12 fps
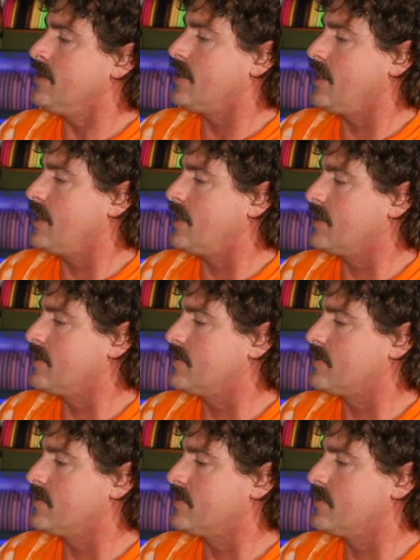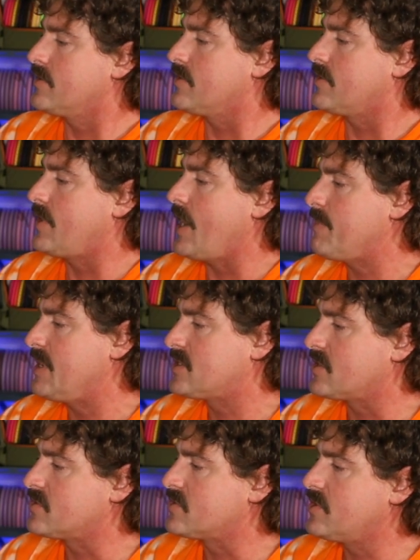And that makes it
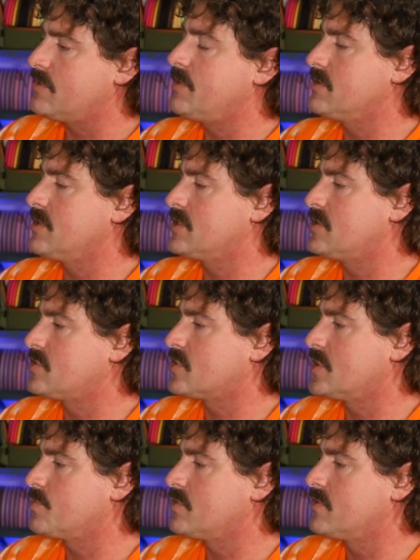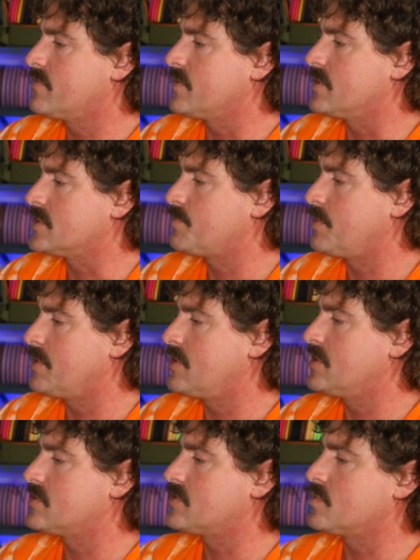a little bit less enjoyable of an
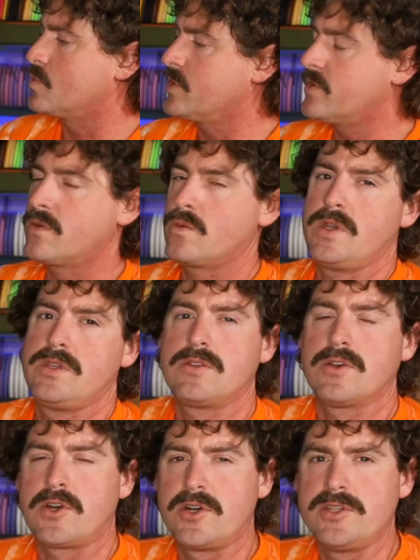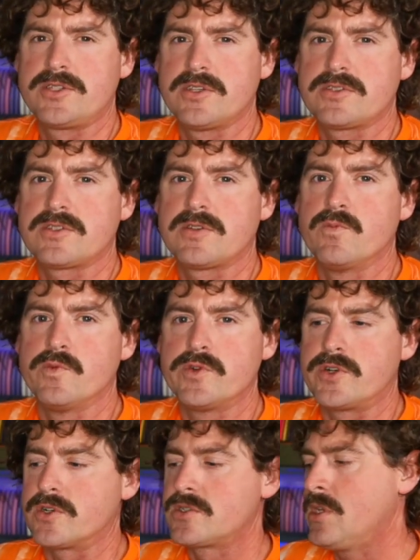experience with the way that the harness system
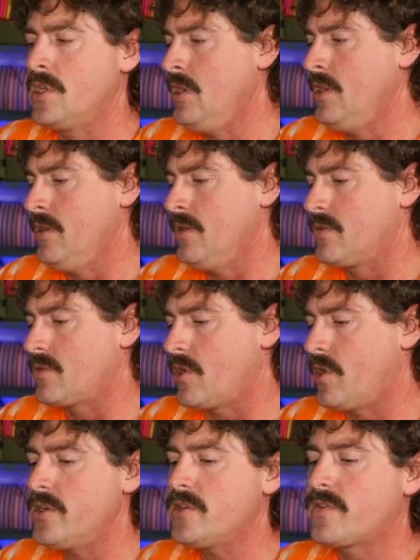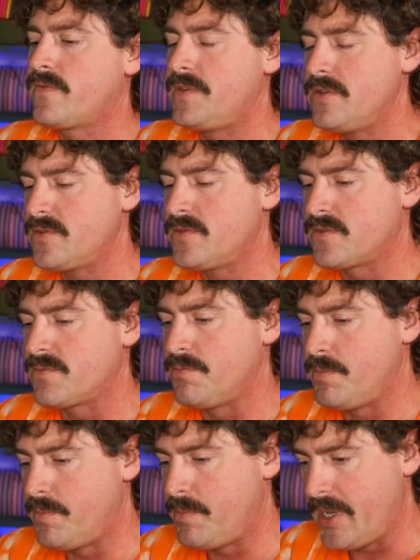works. The harness feels
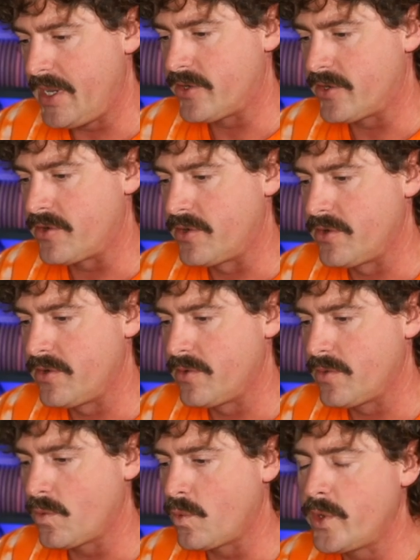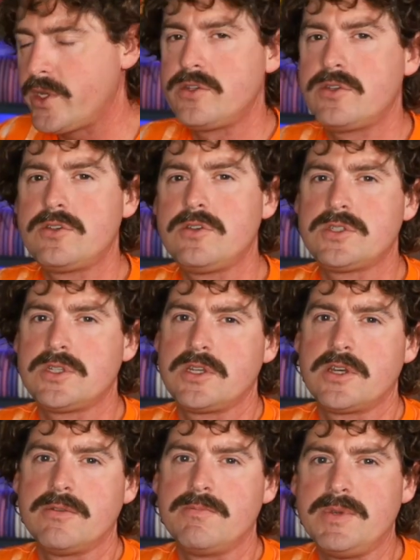better when you're using it
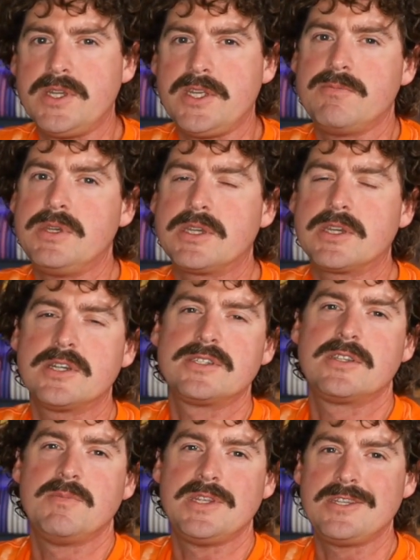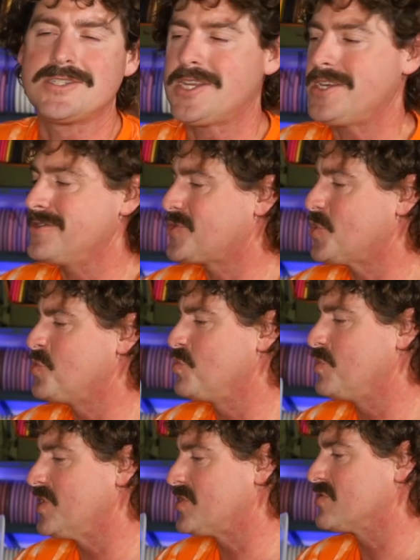on the Mini because the Mini stays so
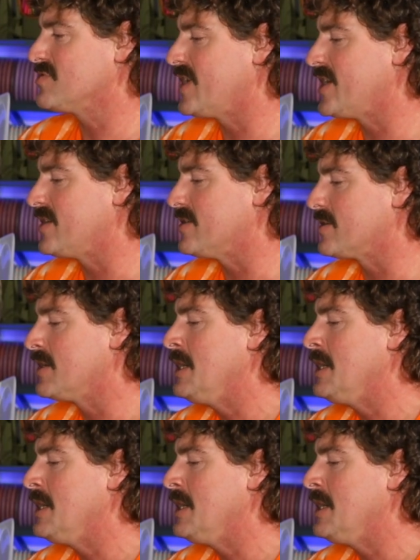much lighter.